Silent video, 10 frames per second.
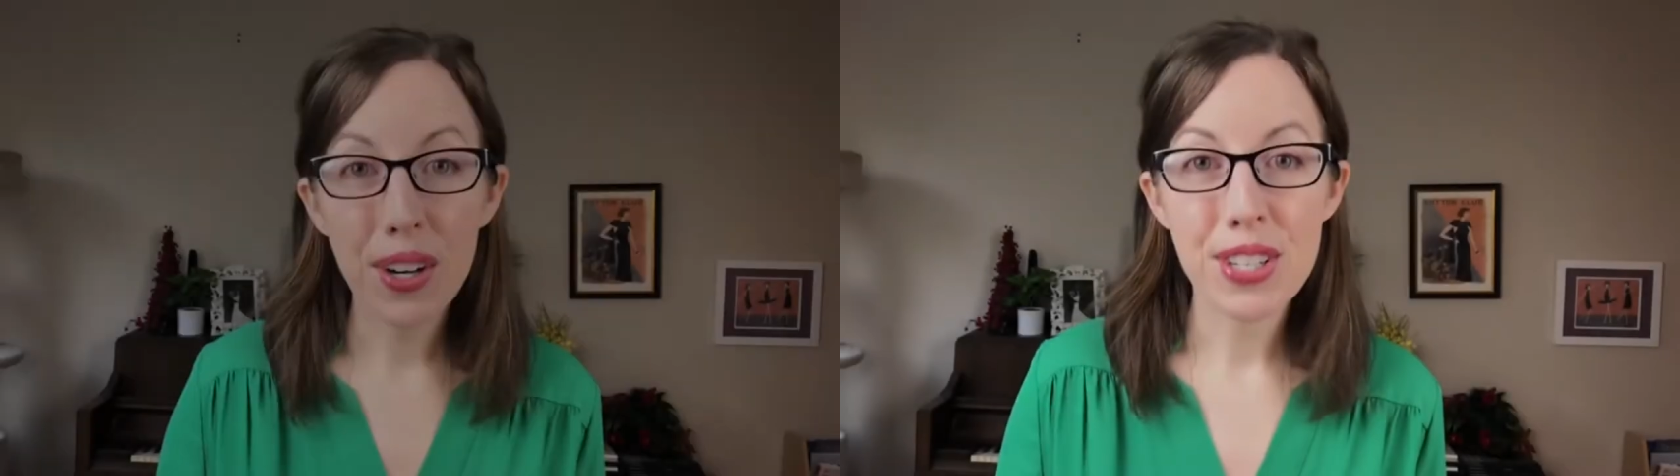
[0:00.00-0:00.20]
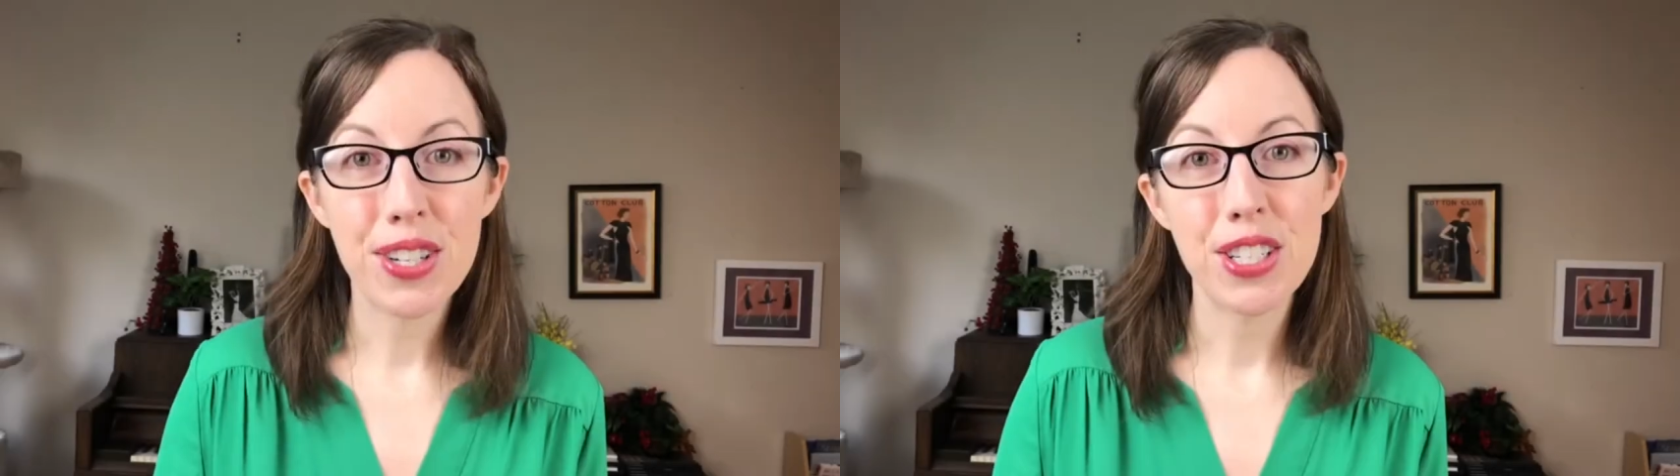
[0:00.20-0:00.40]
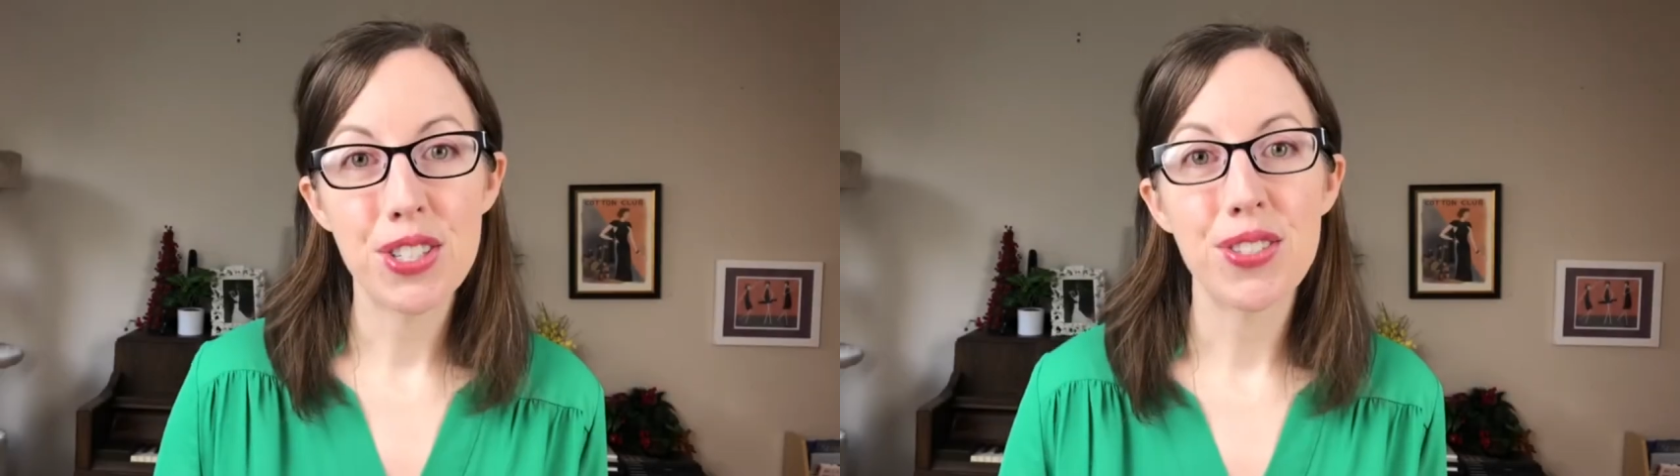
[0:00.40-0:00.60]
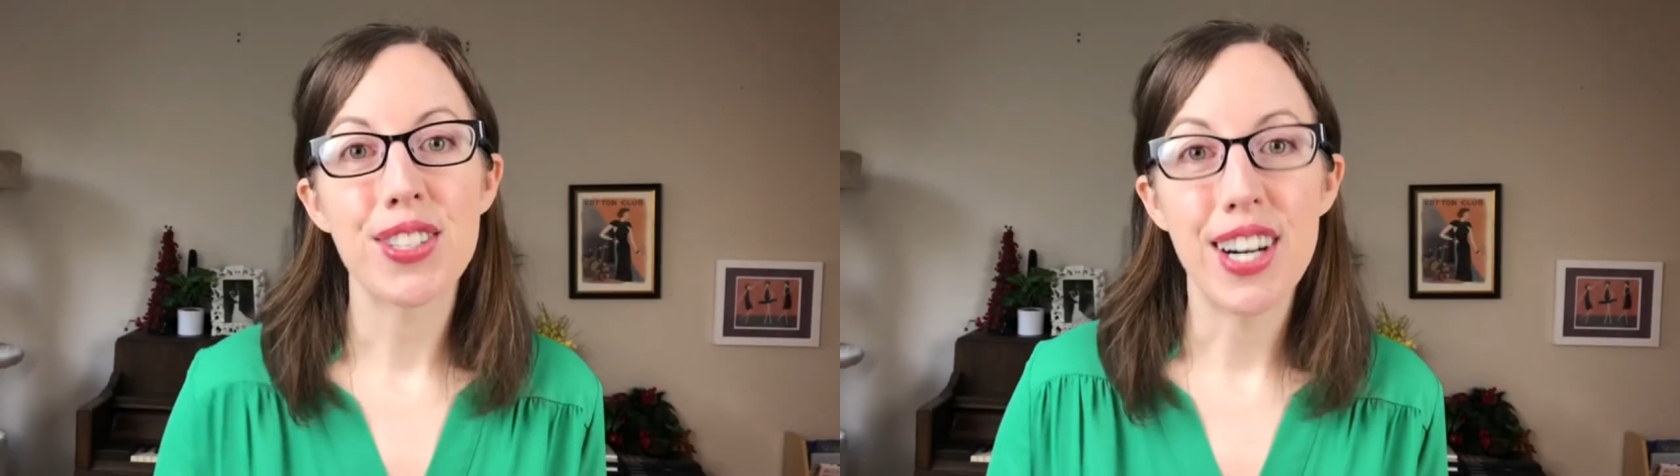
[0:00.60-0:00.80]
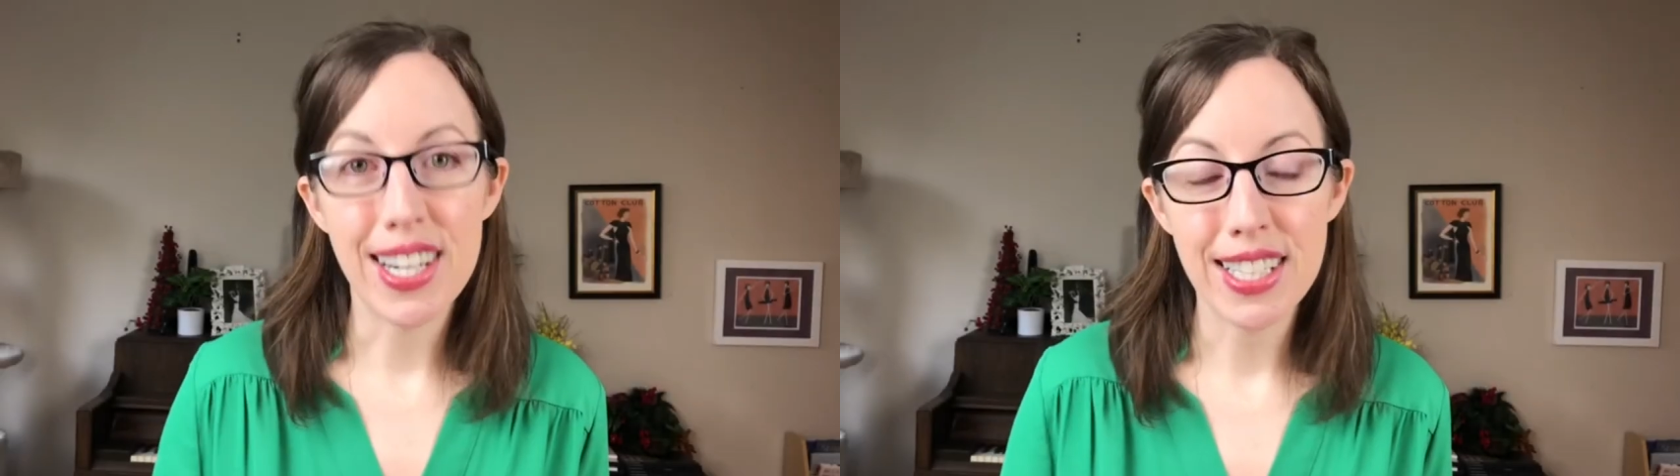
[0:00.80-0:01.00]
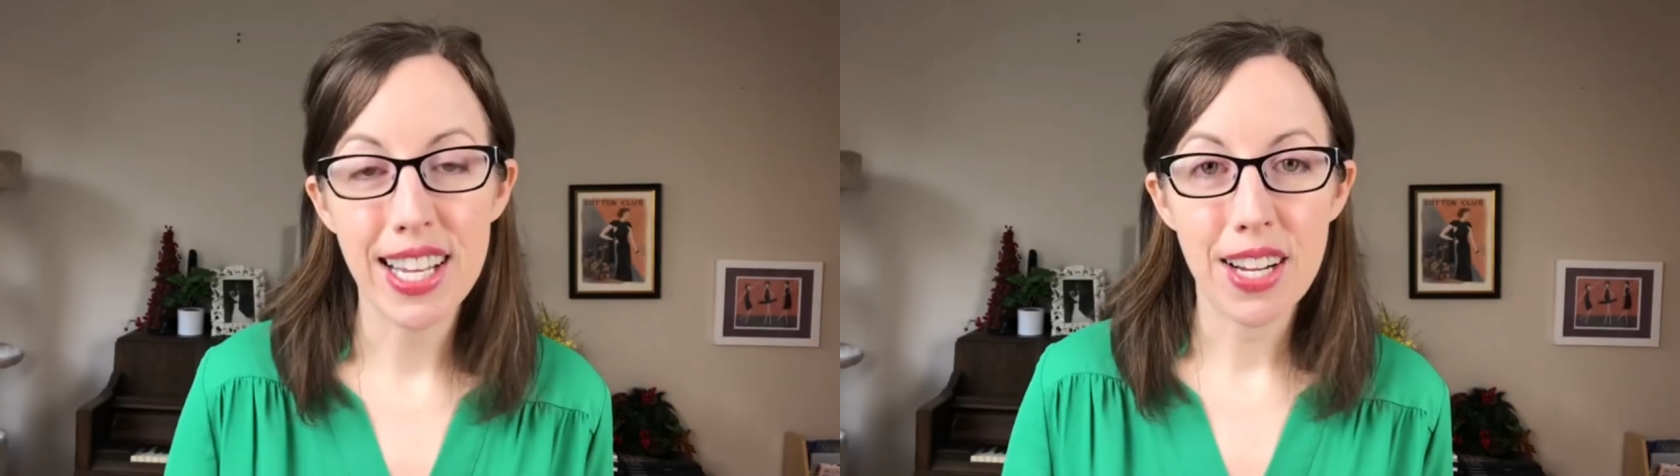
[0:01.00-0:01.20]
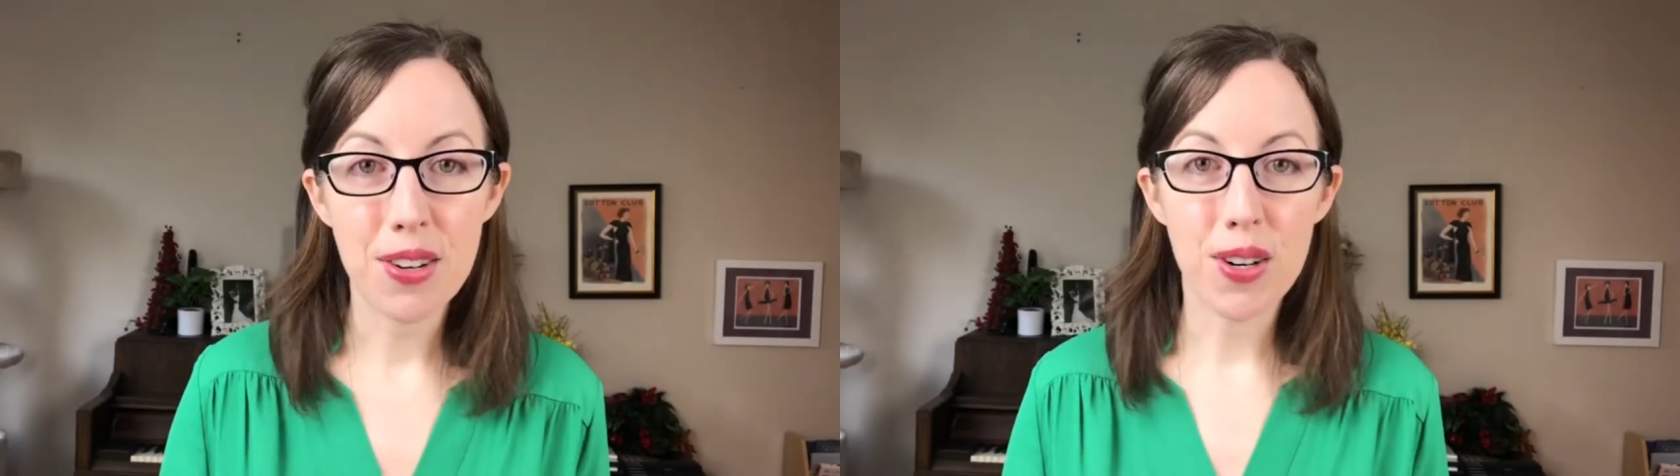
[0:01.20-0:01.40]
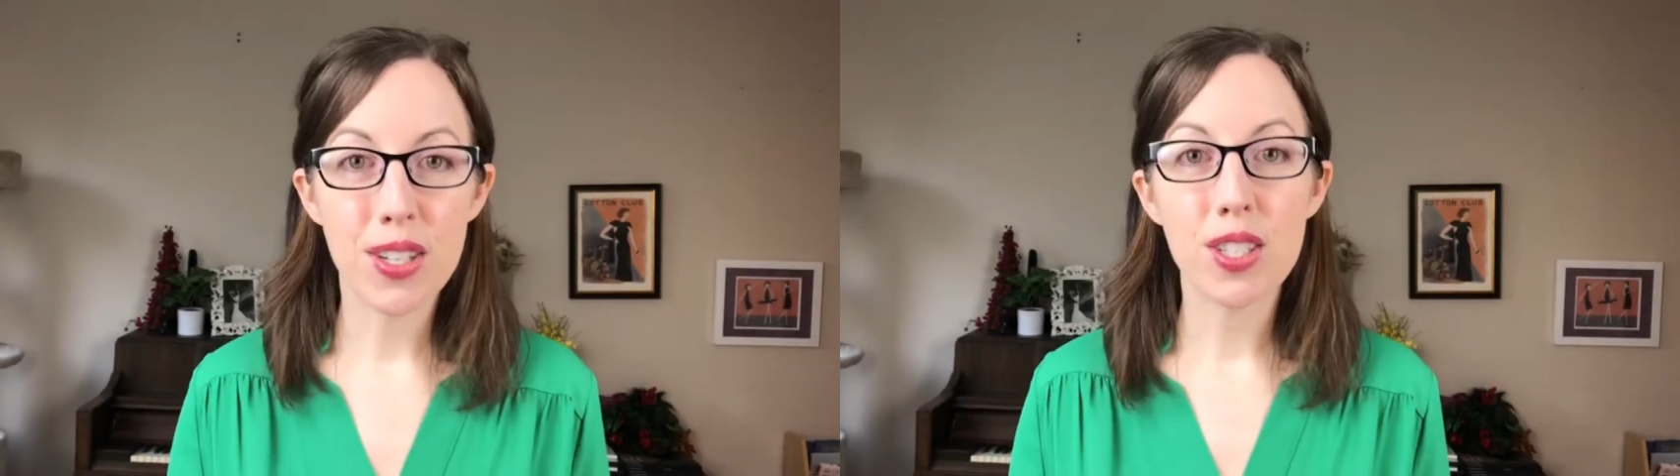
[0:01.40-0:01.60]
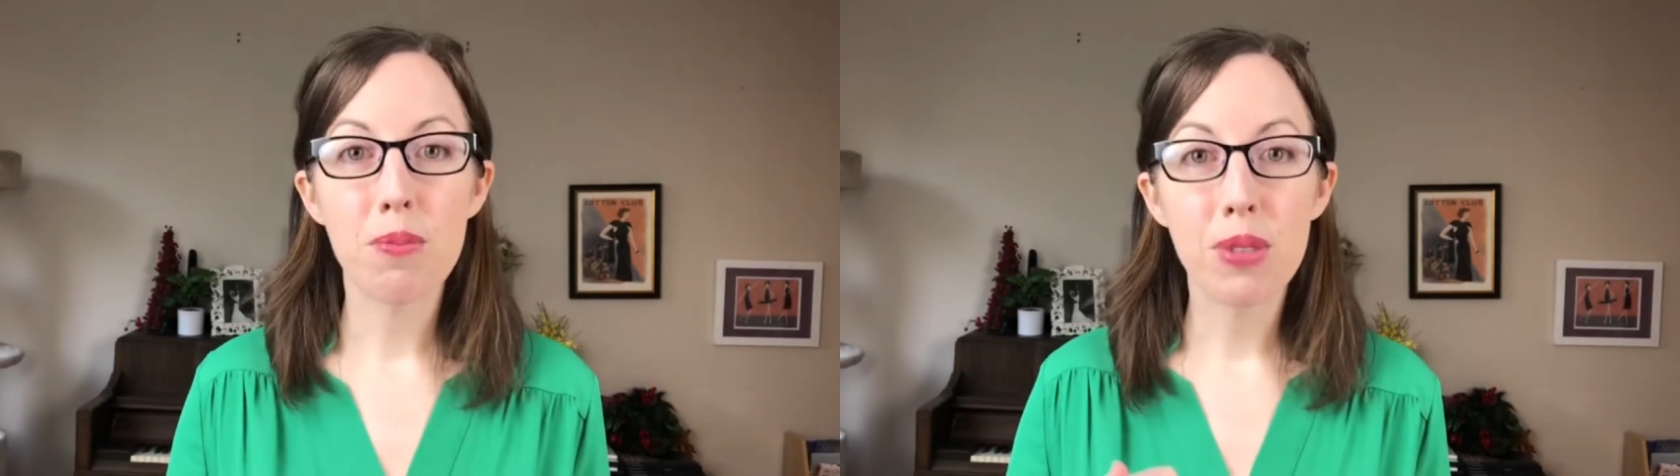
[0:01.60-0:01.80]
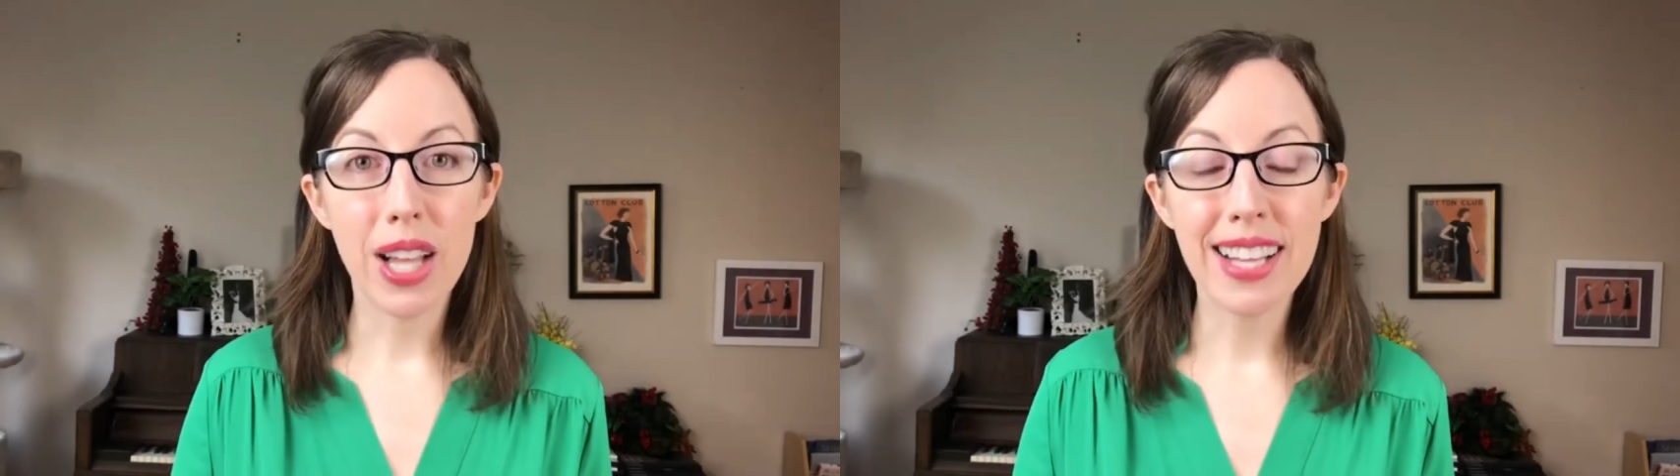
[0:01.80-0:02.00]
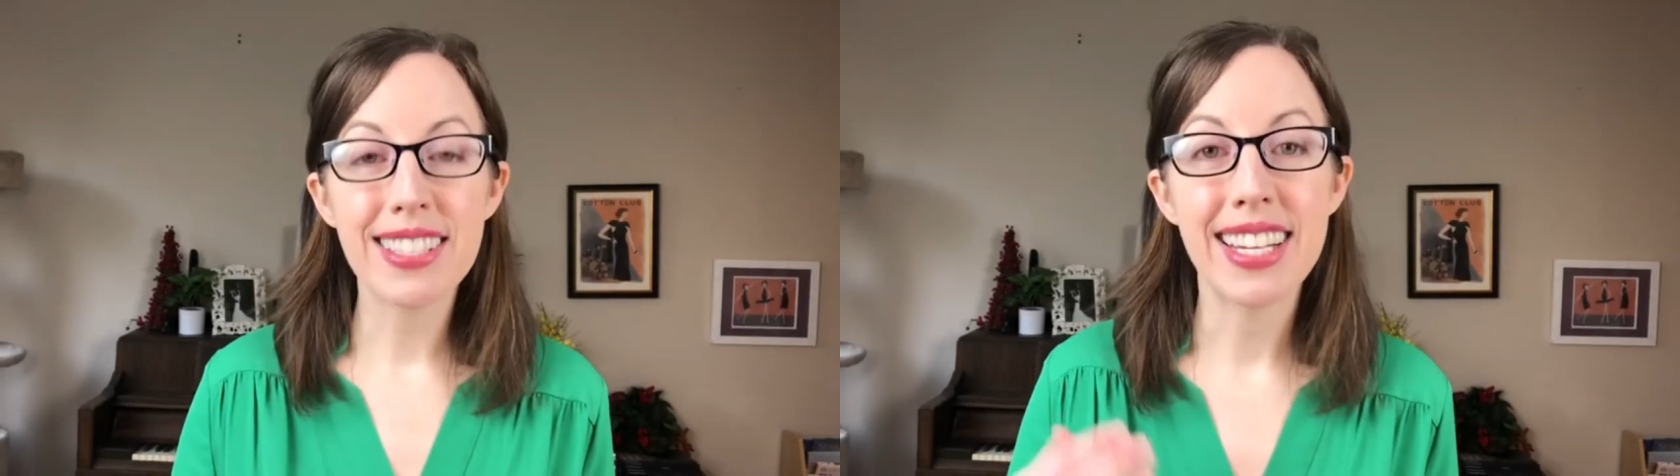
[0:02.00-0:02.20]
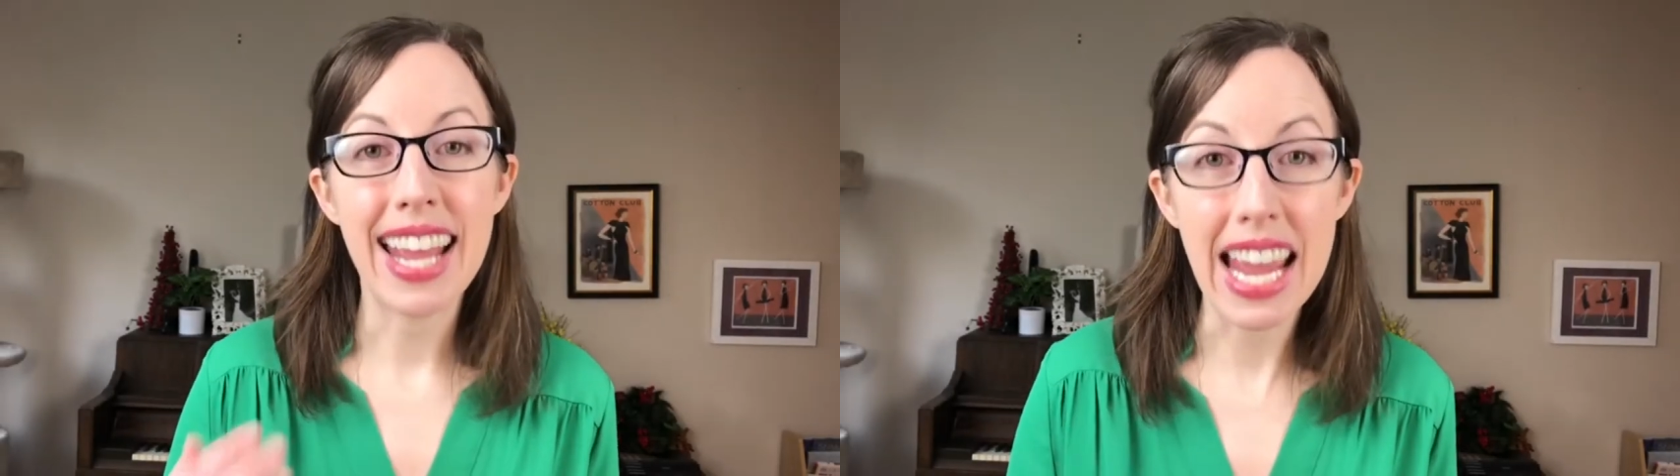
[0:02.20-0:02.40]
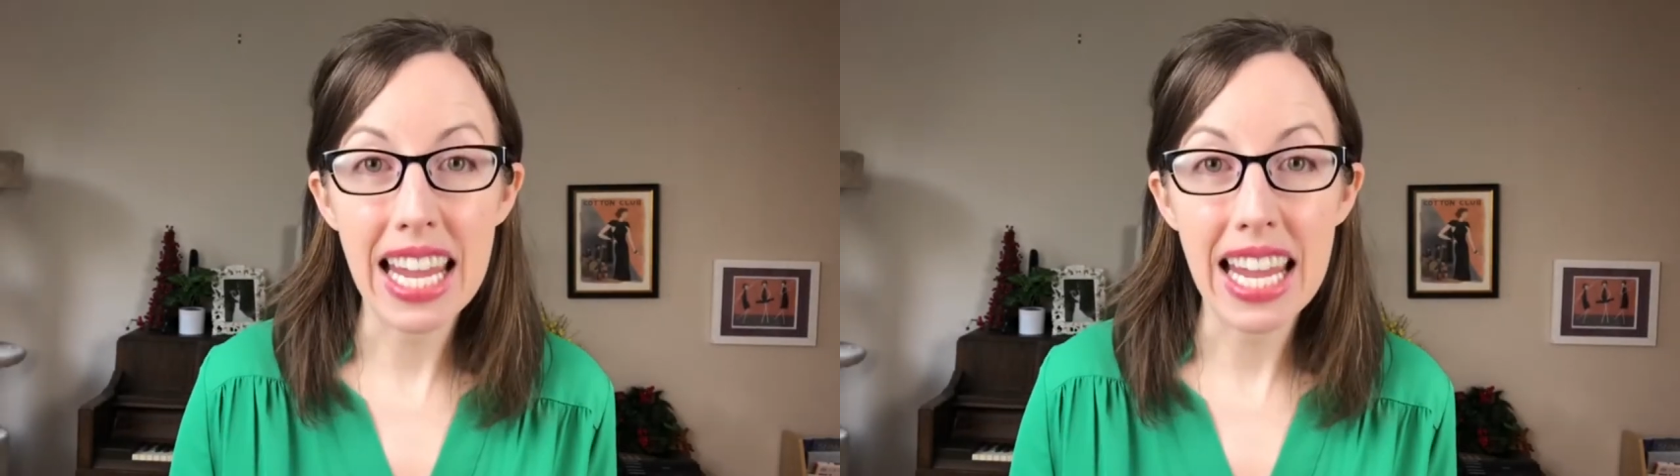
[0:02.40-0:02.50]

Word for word: you can choose the online course plus an